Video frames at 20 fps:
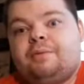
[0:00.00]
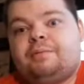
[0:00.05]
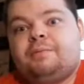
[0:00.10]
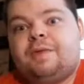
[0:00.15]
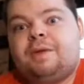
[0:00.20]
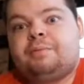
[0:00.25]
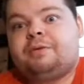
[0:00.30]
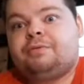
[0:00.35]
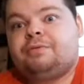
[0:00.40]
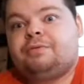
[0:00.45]

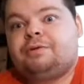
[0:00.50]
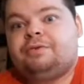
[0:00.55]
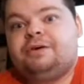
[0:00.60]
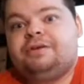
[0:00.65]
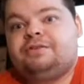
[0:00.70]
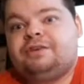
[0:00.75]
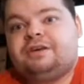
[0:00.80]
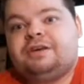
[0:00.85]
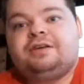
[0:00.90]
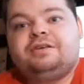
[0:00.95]
remember really
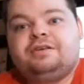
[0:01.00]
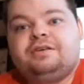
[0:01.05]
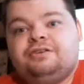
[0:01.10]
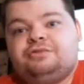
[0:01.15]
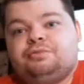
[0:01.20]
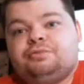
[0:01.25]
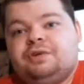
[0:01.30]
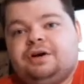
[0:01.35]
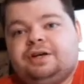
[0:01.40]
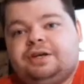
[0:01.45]
digging
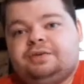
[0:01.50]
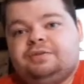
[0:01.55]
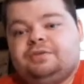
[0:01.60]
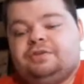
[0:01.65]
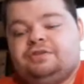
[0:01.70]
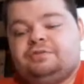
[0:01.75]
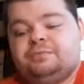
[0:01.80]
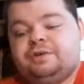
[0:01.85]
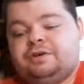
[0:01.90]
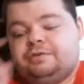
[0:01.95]
this
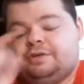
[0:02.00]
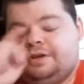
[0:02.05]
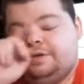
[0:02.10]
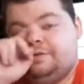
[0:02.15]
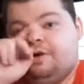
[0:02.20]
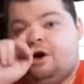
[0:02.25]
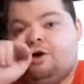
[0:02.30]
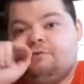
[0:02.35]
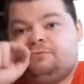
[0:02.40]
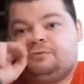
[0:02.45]
movie, and
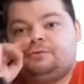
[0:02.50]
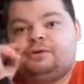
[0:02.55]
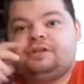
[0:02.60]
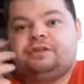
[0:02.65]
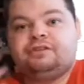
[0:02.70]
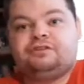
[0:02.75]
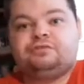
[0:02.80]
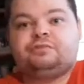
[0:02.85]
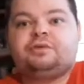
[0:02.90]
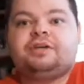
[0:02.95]
hopefully
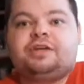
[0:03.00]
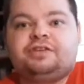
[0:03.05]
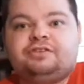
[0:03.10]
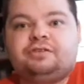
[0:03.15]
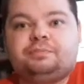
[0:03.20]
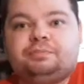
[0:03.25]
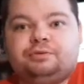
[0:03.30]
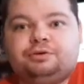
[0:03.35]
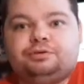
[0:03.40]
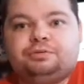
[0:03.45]
this one gets a
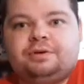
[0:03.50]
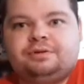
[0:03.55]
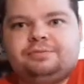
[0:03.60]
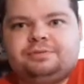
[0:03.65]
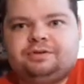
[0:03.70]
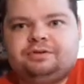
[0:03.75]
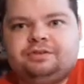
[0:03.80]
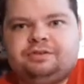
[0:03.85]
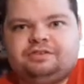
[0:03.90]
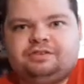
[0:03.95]
Blu-ray
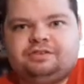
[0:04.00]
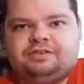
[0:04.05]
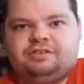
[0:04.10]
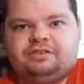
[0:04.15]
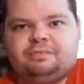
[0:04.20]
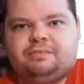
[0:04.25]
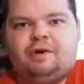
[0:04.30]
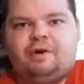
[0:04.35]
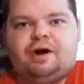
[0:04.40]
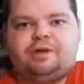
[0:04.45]
release at
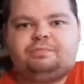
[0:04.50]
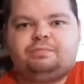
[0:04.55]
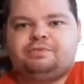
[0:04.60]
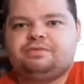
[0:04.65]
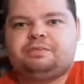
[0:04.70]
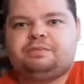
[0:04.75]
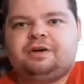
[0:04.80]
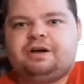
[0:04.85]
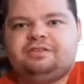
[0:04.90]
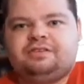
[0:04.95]
some point. I'm
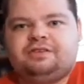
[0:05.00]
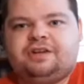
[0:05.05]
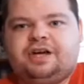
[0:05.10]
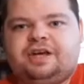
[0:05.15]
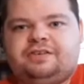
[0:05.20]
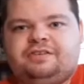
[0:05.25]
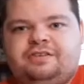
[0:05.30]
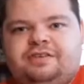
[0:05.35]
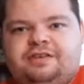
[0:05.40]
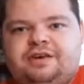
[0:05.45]
surprised it
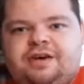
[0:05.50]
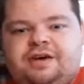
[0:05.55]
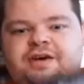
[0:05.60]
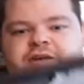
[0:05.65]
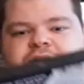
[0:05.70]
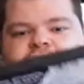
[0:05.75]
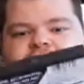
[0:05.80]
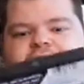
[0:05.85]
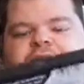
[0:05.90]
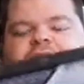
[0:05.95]
hasn't yet,
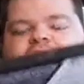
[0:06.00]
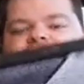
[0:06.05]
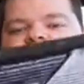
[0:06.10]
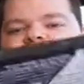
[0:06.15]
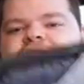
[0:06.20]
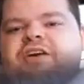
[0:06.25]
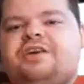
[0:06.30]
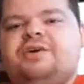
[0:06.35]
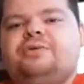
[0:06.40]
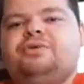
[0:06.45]
because
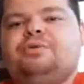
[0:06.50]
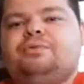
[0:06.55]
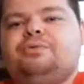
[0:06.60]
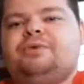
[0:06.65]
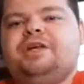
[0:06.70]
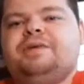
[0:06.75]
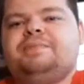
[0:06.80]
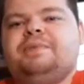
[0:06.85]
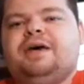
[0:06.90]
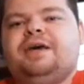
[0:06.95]
I know the
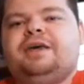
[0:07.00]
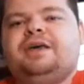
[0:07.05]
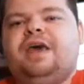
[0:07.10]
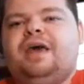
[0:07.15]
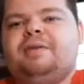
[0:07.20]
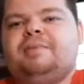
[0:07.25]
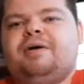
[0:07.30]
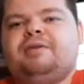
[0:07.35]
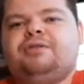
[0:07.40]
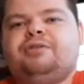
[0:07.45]
remake
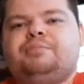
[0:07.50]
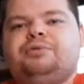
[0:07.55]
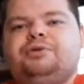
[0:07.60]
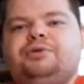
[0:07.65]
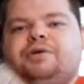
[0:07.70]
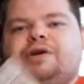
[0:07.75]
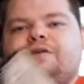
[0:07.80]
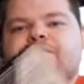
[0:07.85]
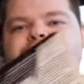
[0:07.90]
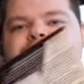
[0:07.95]
came out the
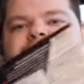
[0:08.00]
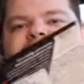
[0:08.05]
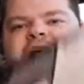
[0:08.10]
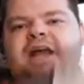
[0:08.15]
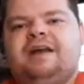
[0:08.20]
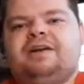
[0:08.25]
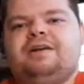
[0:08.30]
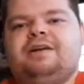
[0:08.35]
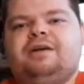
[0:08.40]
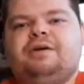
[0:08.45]
Blu-ray from
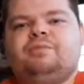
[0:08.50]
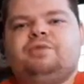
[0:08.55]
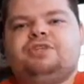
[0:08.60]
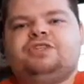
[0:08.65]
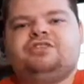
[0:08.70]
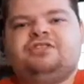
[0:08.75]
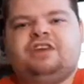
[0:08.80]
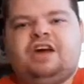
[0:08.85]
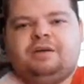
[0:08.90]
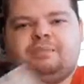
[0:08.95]
Canada, which
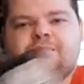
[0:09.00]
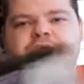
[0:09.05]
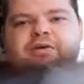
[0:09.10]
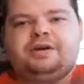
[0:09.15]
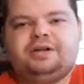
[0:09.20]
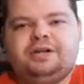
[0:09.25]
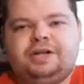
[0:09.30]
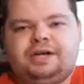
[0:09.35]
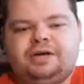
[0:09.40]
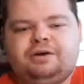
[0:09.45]
is out of
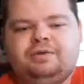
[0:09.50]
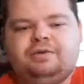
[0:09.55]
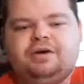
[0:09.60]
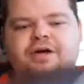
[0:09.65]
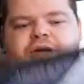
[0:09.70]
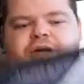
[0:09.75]
print now.